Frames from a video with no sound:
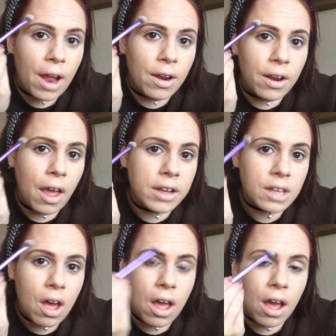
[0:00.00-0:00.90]
nice
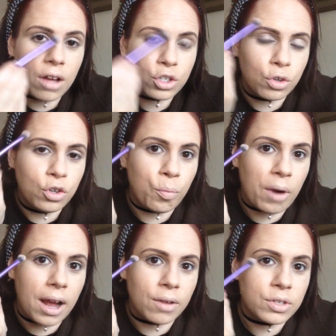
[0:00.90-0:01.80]
high arch on your
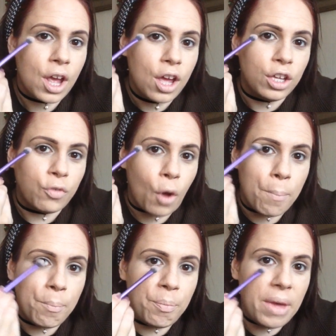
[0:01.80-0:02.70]
brows, you've
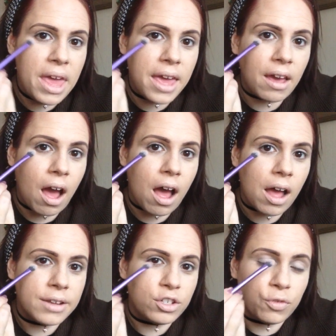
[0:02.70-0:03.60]
got big
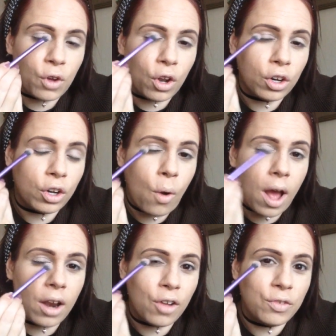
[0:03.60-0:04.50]
eyes, you've got
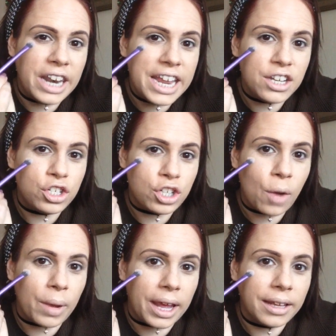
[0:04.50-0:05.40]
quite a lot of lid
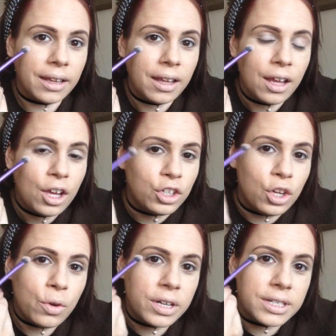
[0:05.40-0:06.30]
showing,
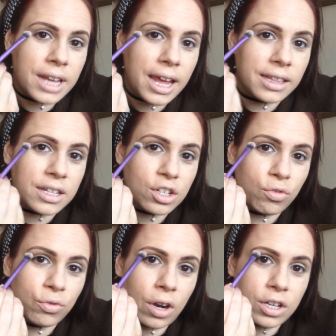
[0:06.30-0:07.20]
you can take this
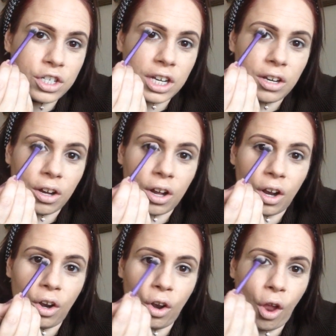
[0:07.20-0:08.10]
grungy look a
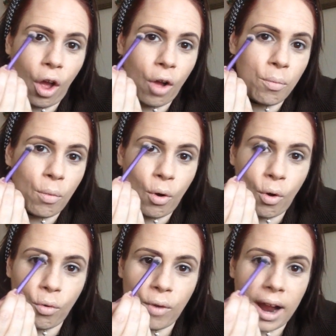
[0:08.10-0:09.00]
lot
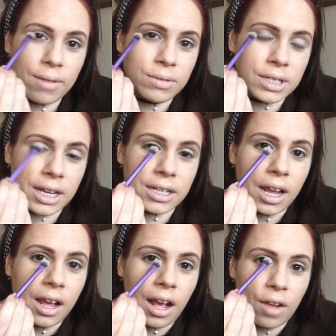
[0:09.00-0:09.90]
more rounded
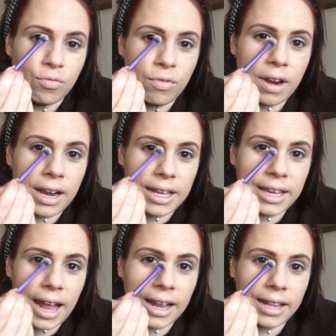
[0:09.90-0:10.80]
and really
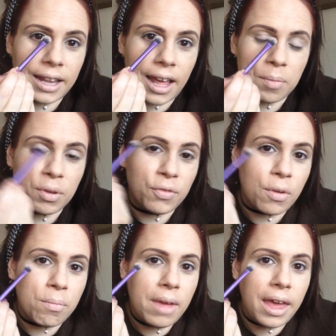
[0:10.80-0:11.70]
get in there. But
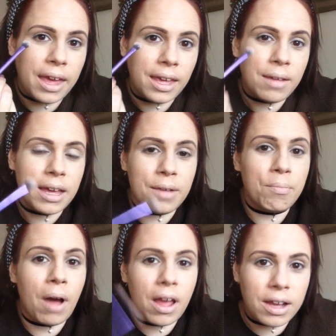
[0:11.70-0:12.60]
for me,
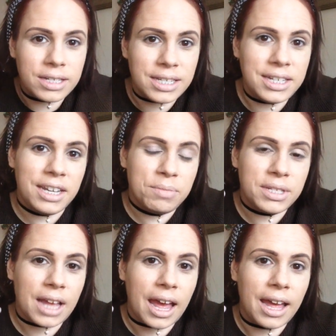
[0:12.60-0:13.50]
my eyes are deep
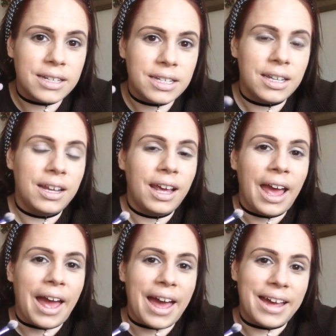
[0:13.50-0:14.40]
set
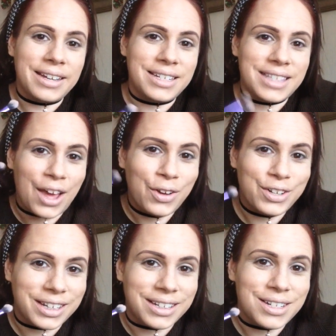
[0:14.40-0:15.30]
and they're
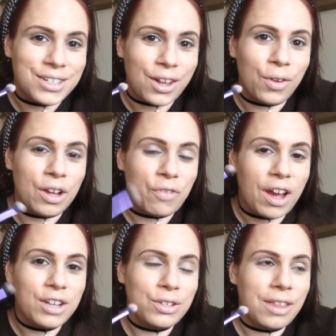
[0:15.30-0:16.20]
hooded, so if
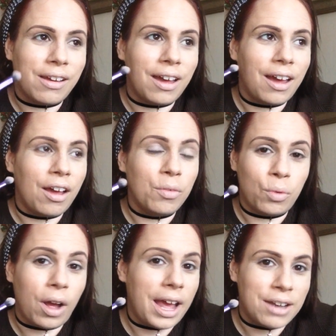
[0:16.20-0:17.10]
I do that, I
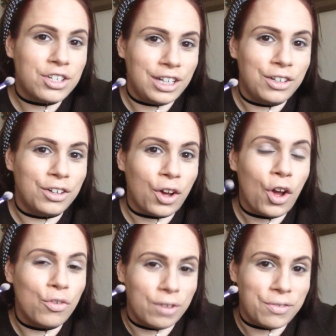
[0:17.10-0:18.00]
actually look
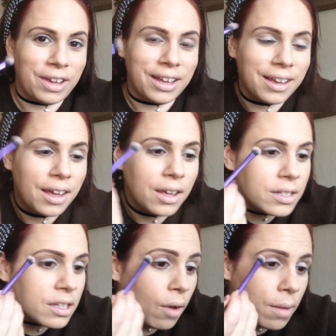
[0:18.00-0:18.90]
horrific.
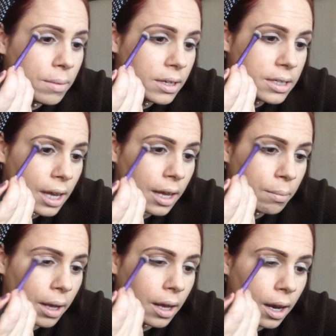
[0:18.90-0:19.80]
So I'm going to take
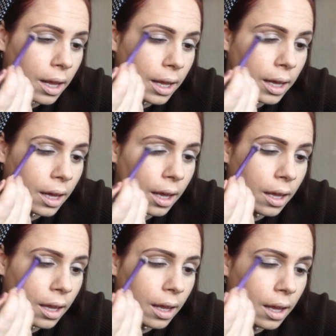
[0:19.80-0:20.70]
my colour here
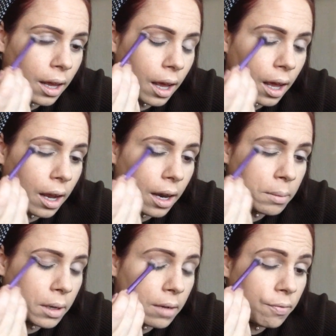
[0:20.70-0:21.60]
and I'm
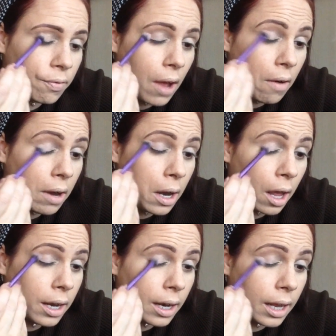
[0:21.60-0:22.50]
going to very
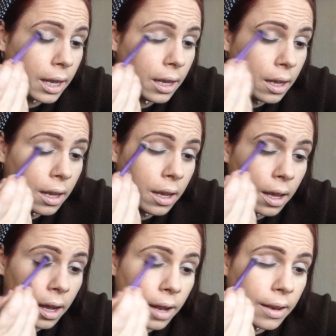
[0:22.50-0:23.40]
lightly
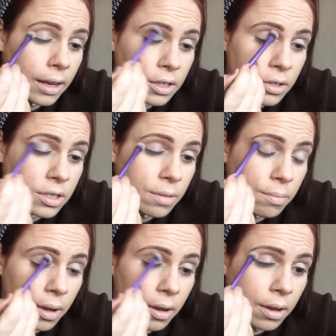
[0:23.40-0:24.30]
and then do
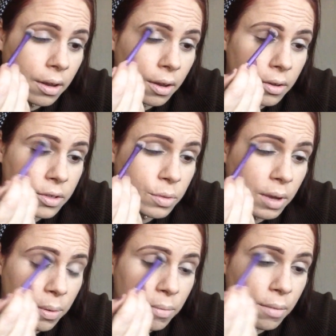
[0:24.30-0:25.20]
some
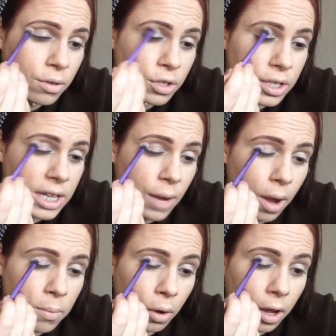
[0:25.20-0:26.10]
sweeping motions. Now
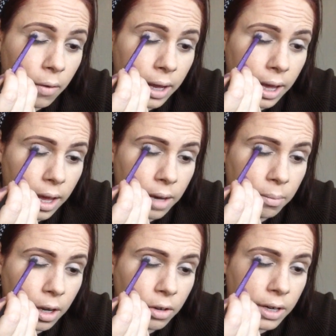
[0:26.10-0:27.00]
I'm not going in
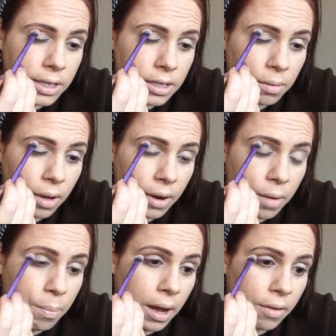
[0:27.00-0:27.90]
my crease, I'm going
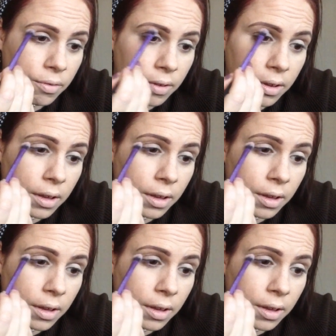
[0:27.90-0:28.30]
above,